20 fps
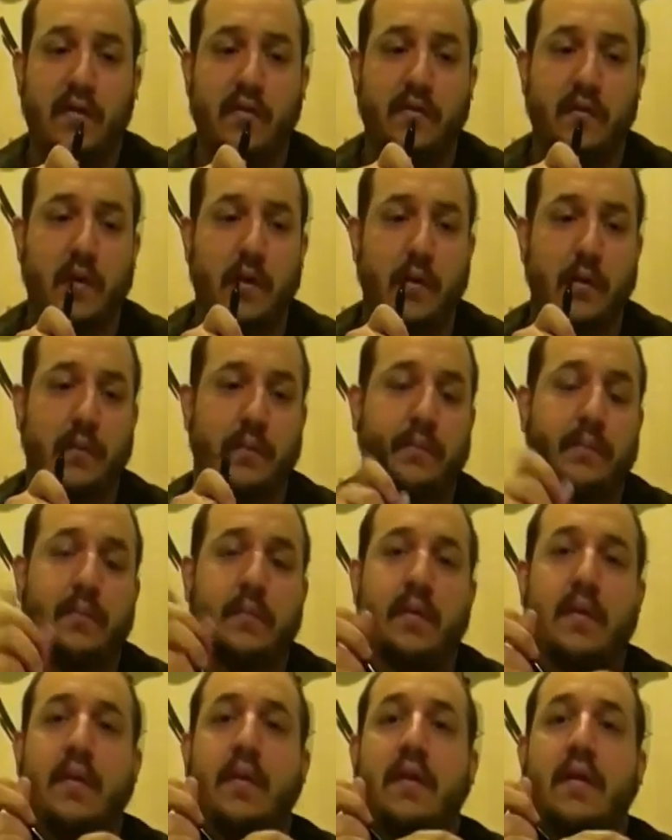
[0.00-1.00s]
So,
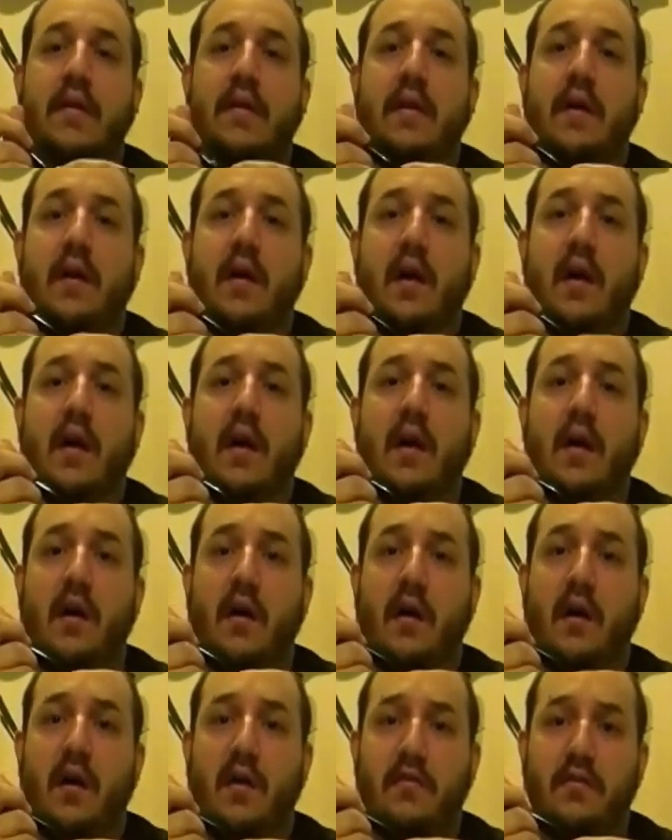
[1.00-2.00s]

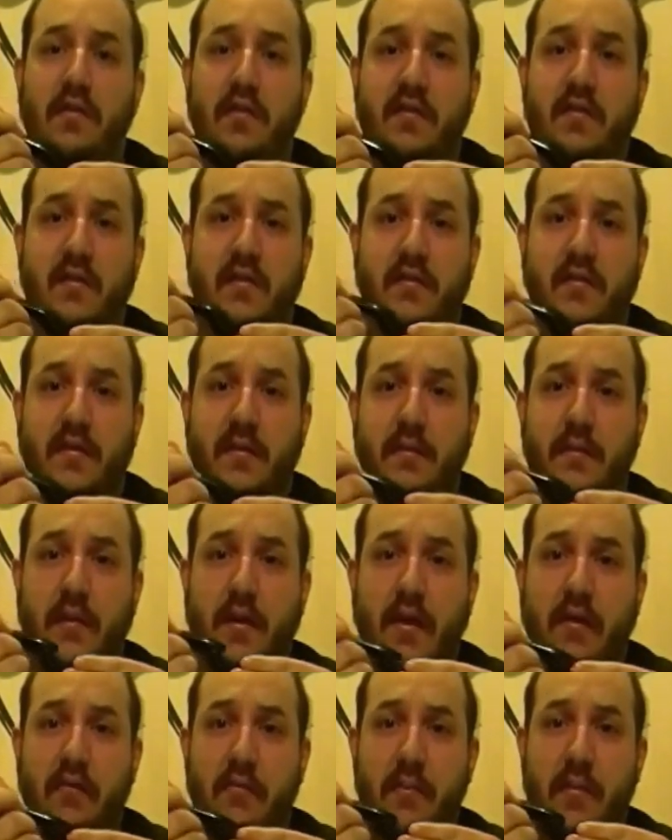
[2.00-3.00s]
under this system, the
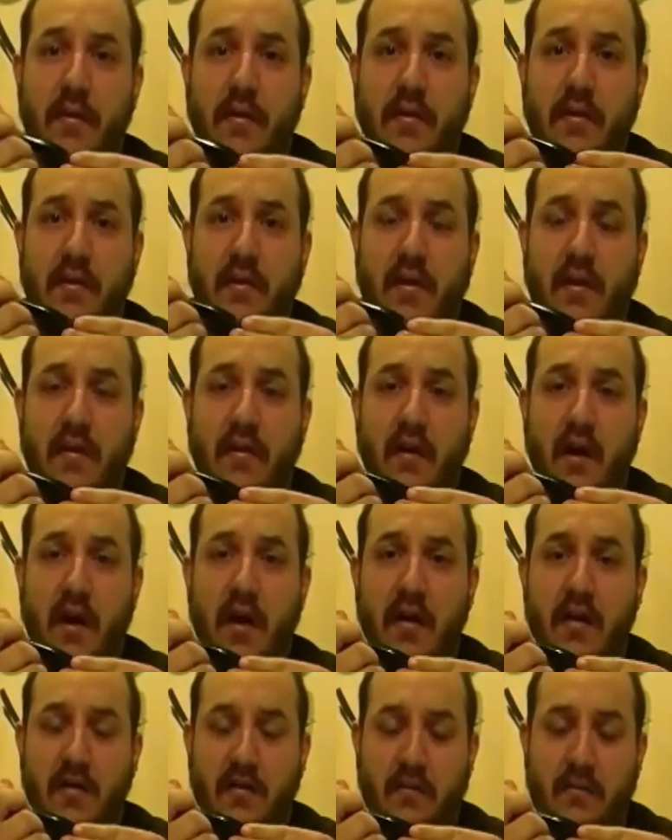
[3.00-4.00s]
government
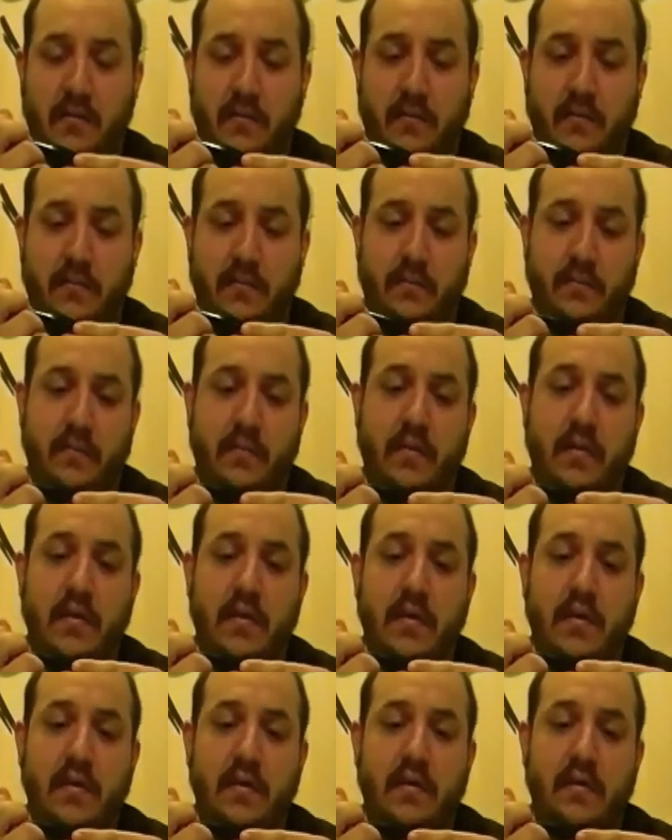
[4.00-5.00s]
cannot
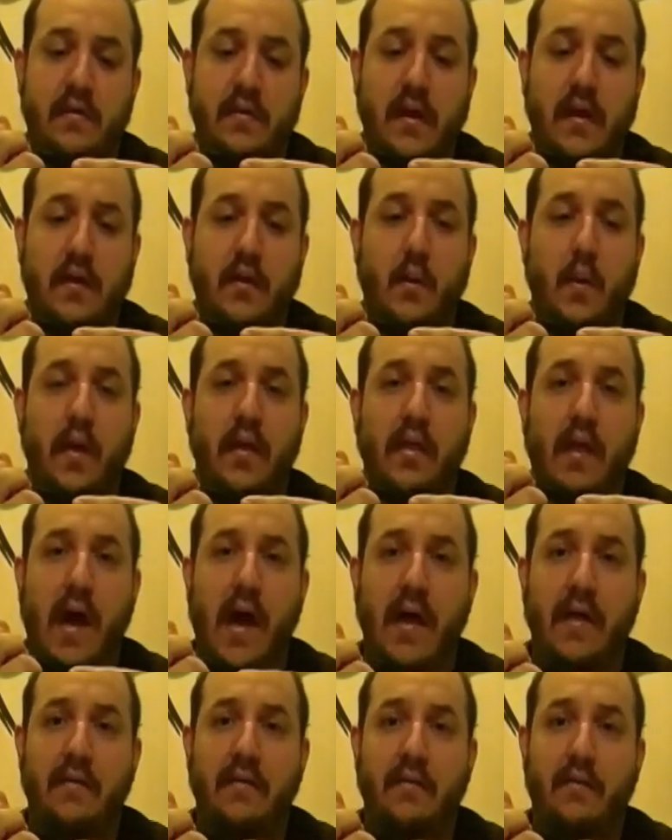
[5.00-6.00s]
take away
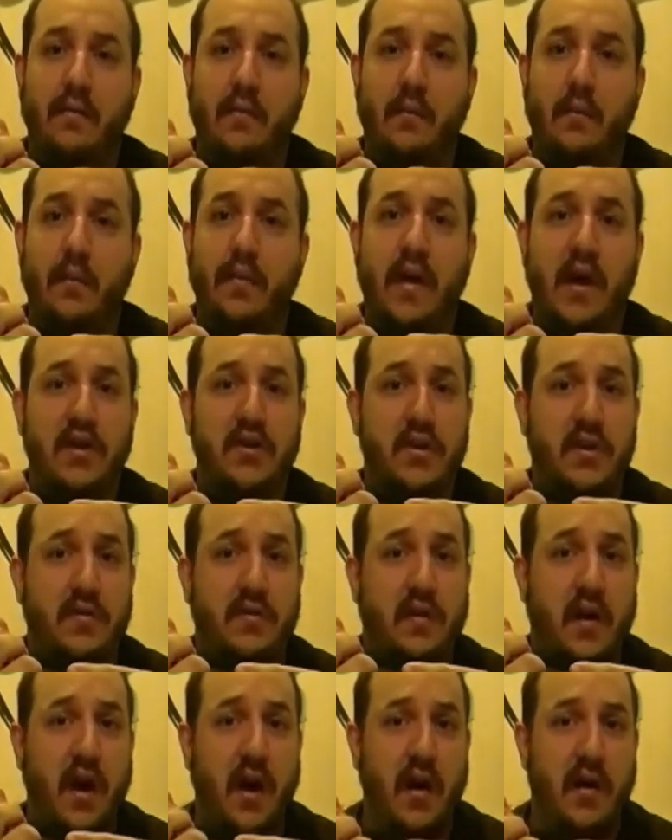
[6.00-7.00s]
life without
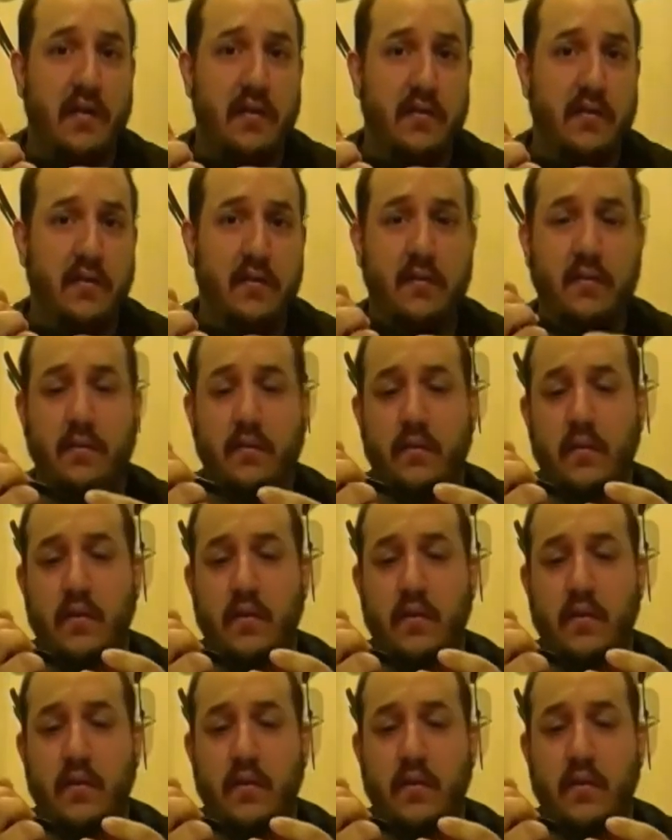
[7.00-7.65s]
just cause,